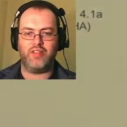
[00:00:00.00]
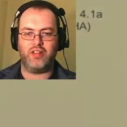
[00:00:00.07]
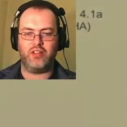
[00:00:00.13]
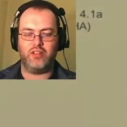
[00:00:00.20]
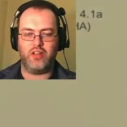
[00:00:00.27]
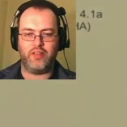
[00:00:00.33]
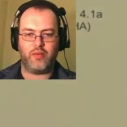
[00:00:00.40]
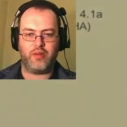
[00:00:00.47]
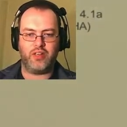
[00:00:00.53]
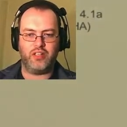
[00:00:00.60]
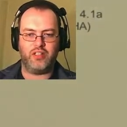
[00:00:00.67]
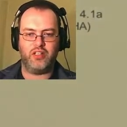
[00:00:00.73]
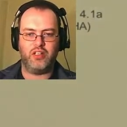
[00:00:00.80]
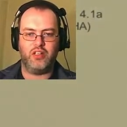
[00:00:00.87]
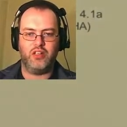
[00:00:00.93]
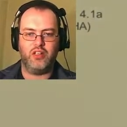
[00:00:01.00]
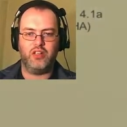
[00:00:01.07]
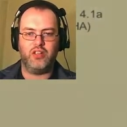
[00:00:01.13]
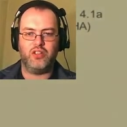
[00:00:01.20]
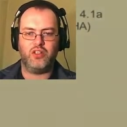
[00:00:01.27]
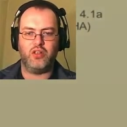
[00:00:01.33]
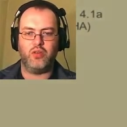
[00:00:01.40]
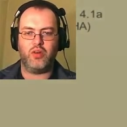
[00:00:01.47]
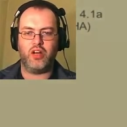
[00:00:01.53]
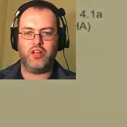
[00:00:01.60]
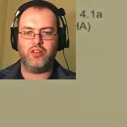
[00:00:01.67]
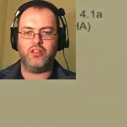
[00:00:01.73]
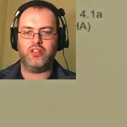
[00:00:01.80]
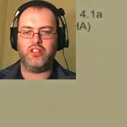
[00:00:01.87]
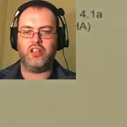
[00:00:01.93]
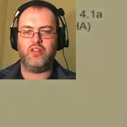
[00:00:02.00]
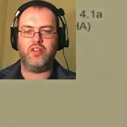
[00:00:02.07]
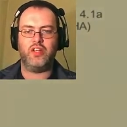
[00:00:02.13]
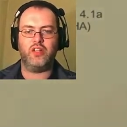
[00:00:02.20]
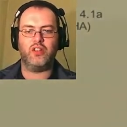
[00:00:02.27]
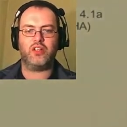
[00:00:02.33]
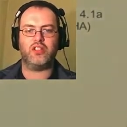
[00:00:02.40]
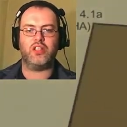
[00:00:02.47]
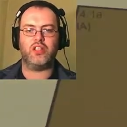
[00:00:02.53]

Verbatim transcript: it, never mind. Do you know what? TV looks